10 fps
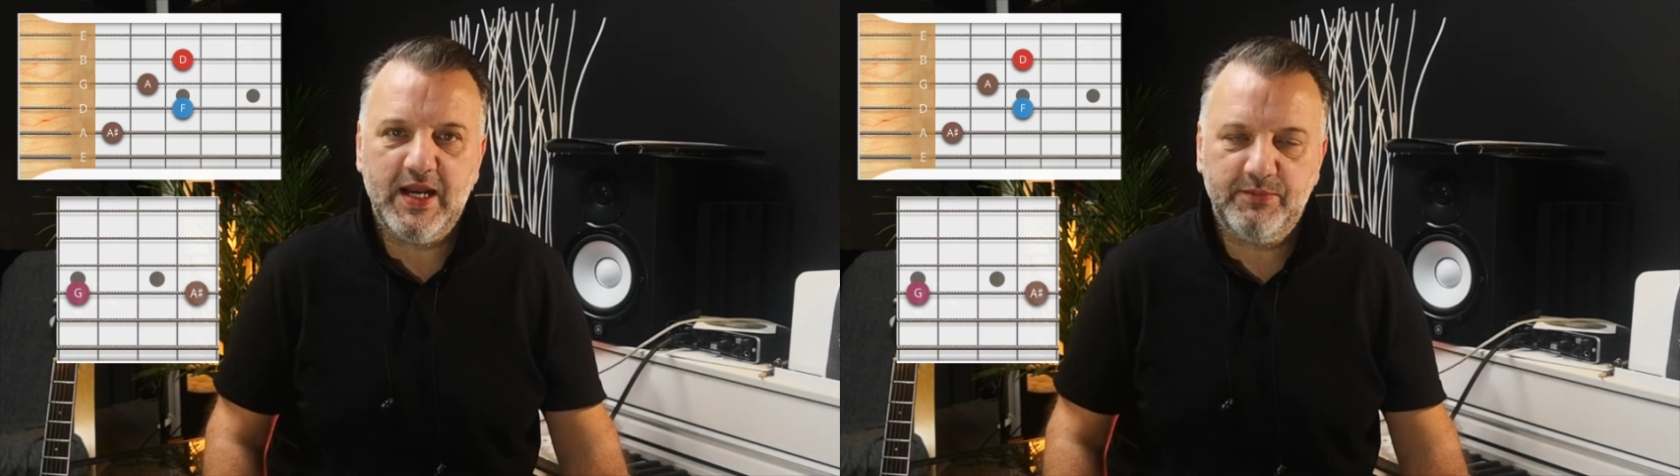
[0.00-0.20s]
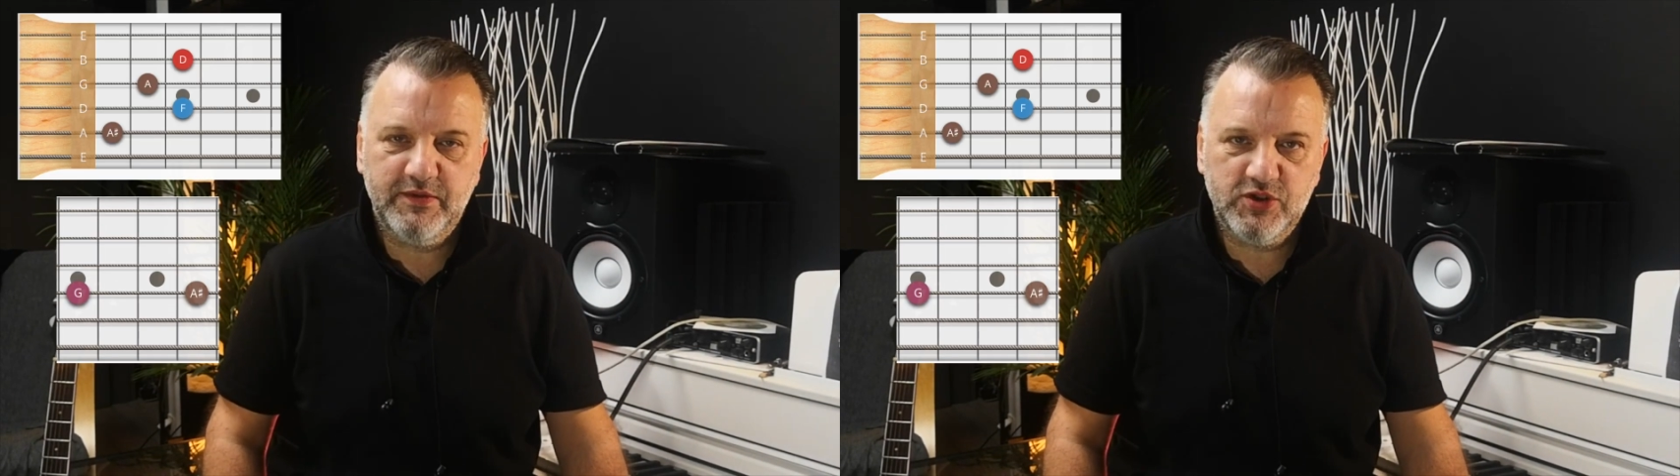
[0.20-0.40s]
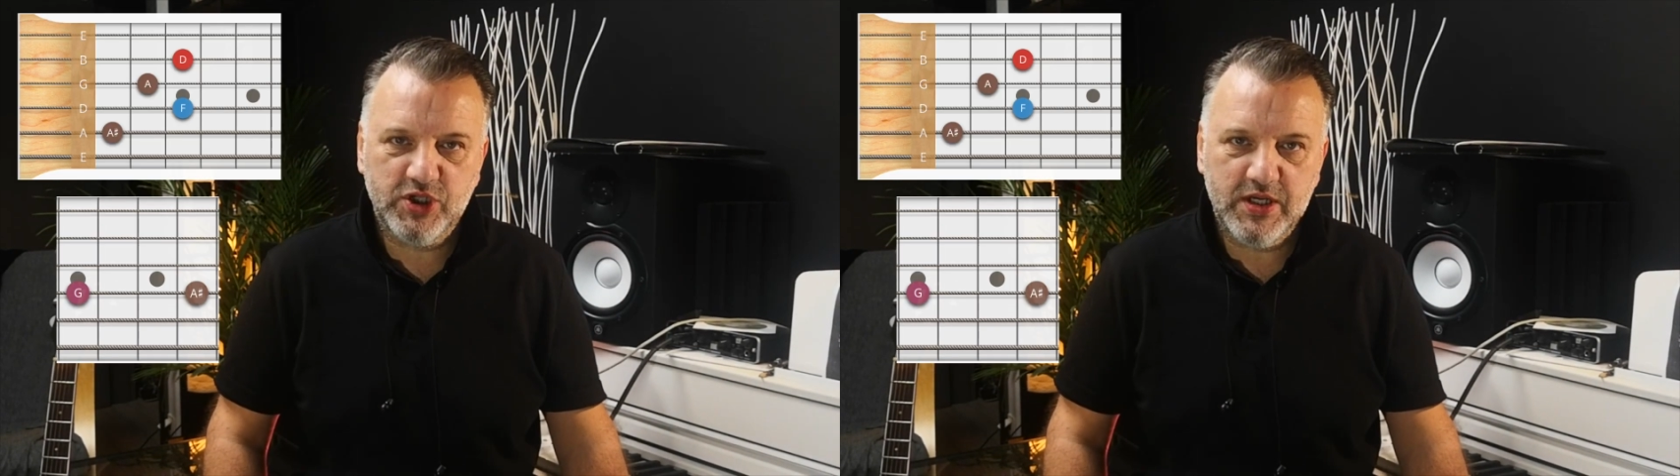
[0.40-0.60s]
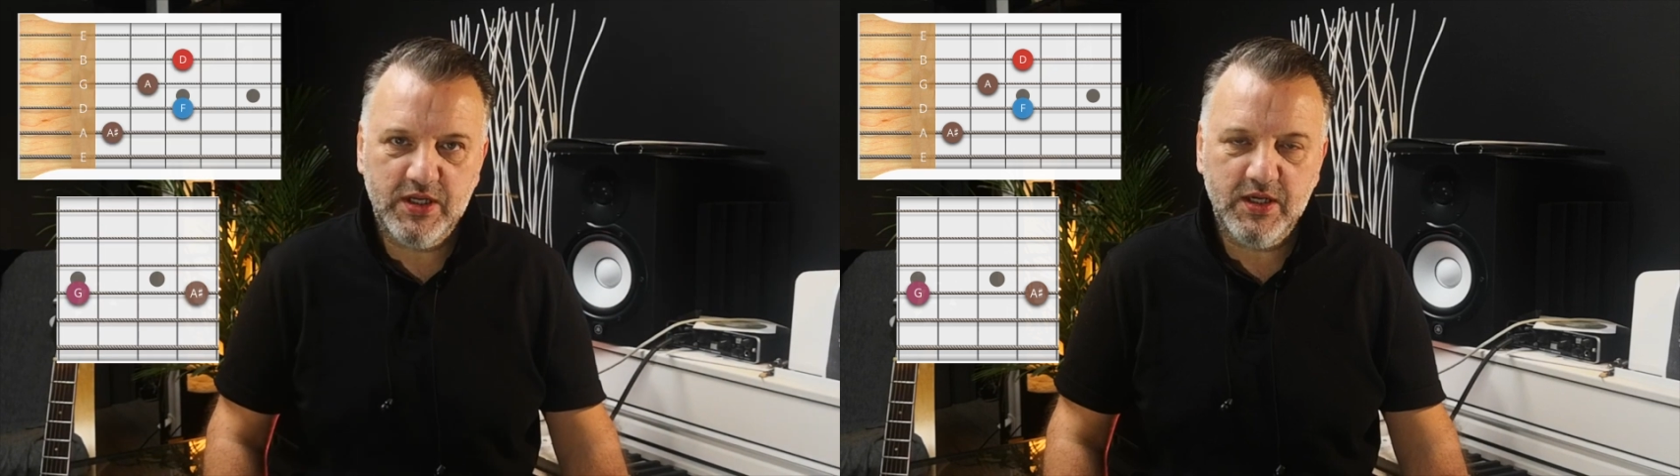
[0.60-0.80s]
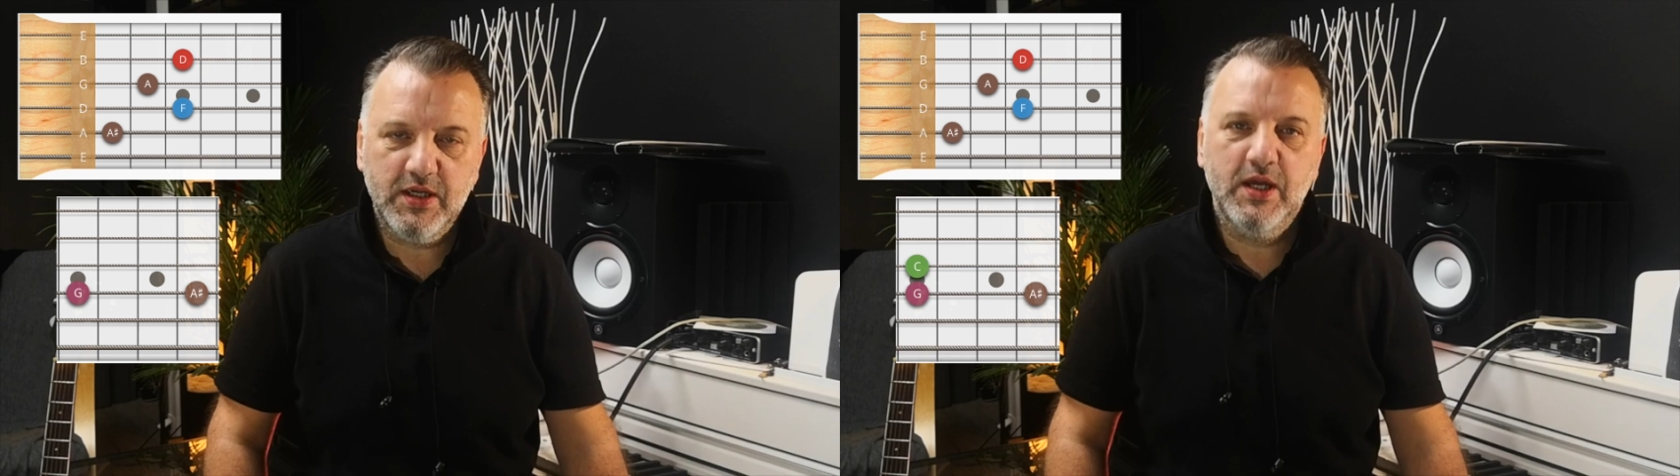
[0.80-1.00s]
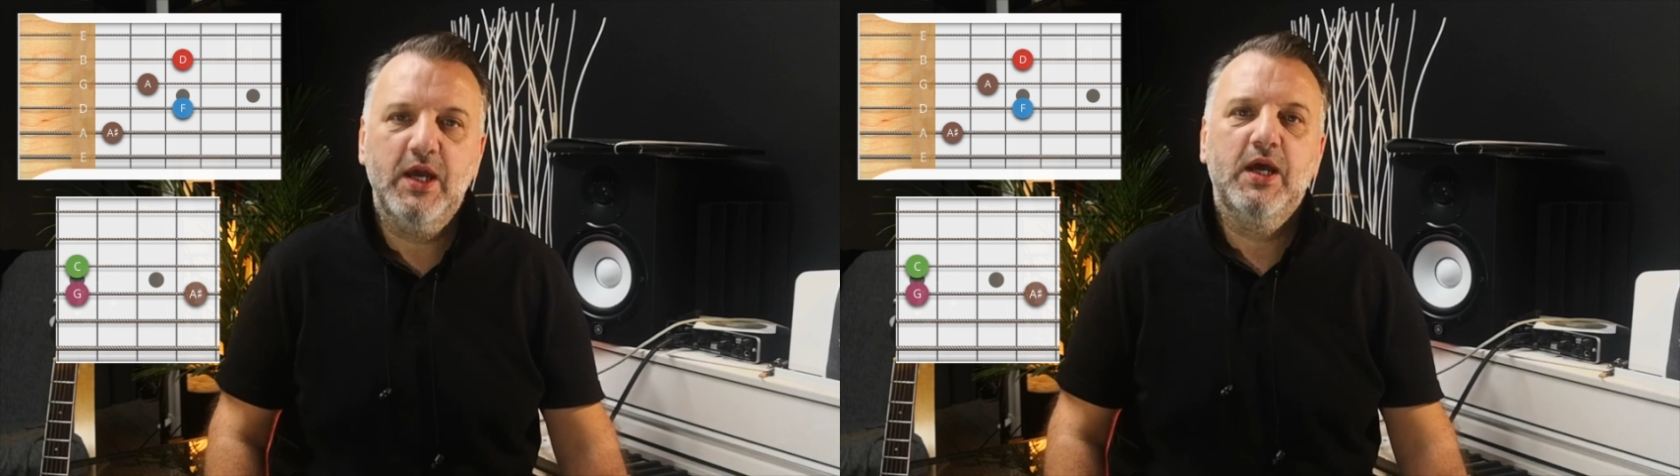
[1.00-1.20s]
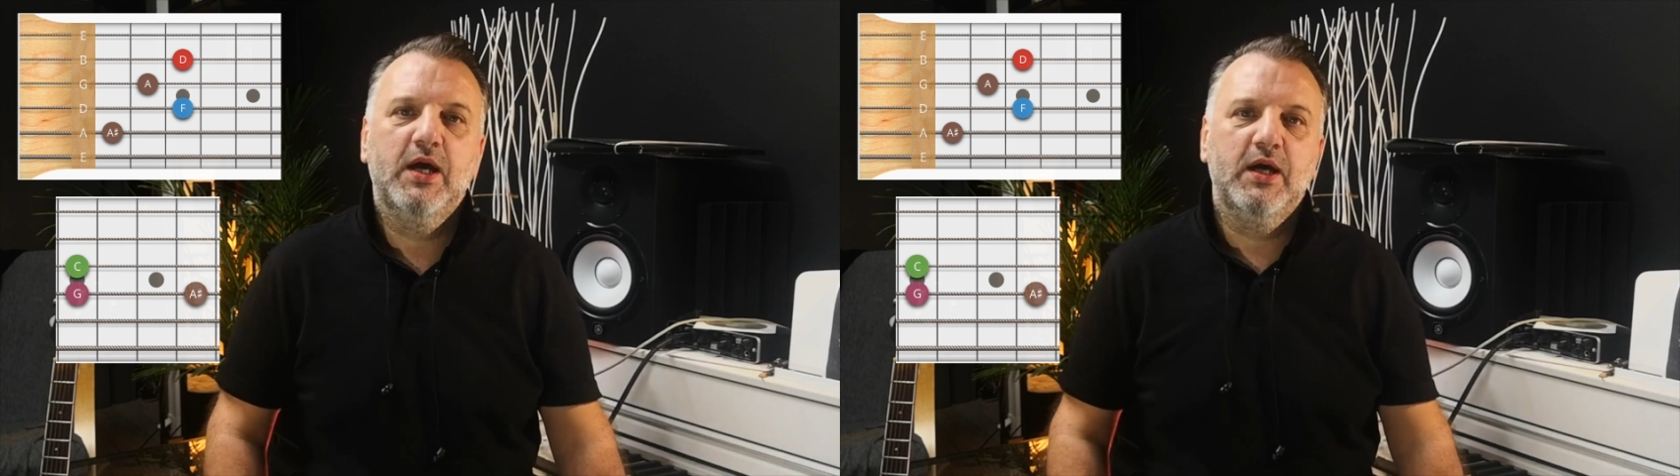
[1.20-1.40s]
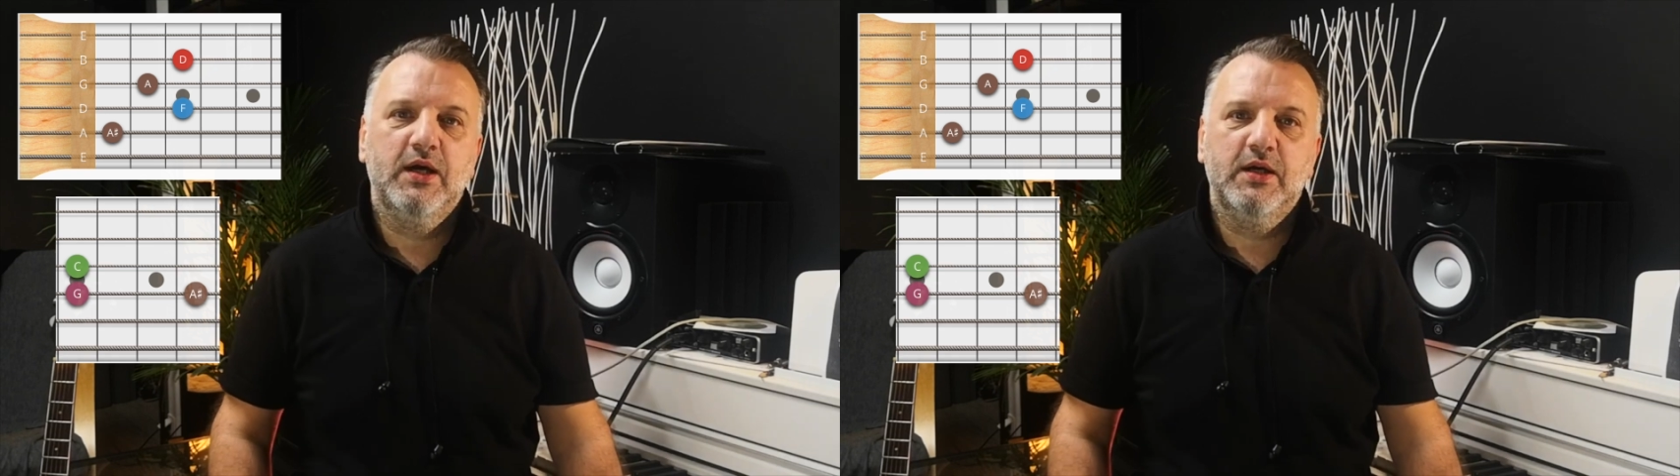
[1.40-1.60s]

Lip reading: other, note by note.